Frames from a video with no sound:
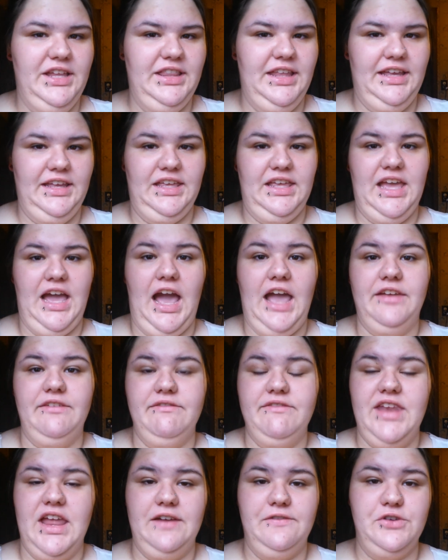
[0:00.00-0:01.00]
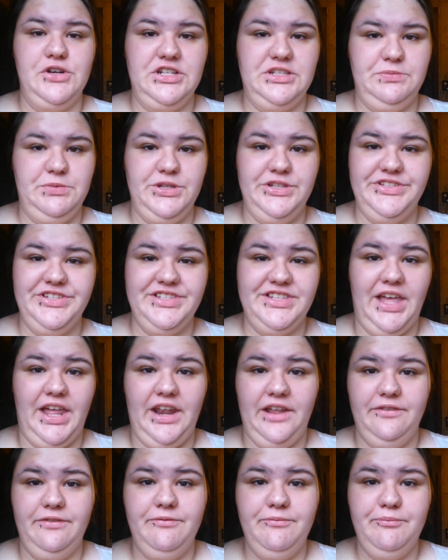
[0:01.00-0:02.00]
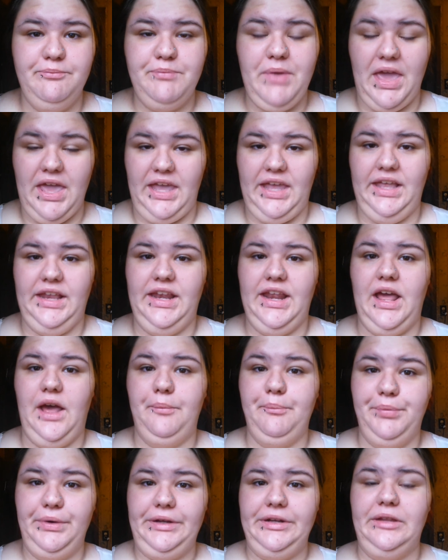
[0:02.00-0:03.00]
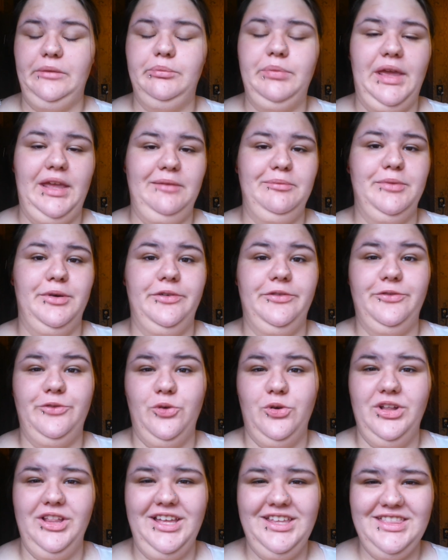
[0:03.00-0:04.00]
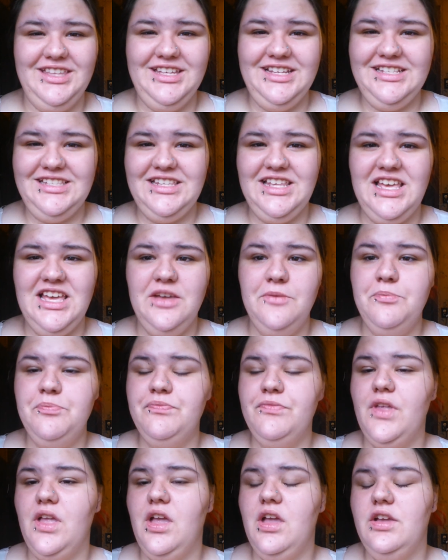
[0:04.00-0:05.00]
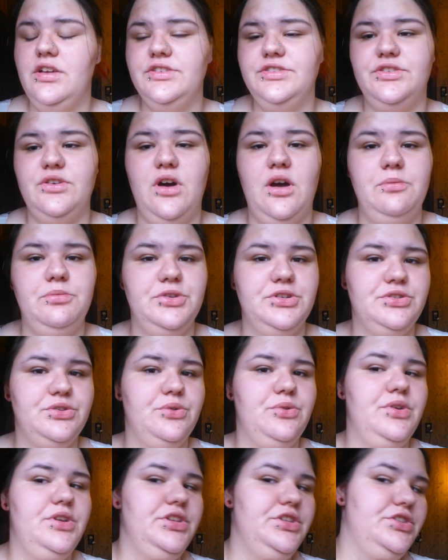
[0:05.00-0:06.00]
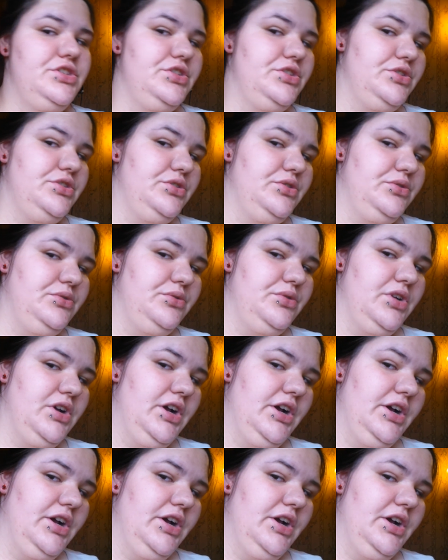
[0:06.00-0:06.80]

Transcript: Like, I've never experienced this kind of pain, a burning pain before like this. So I'm just going to,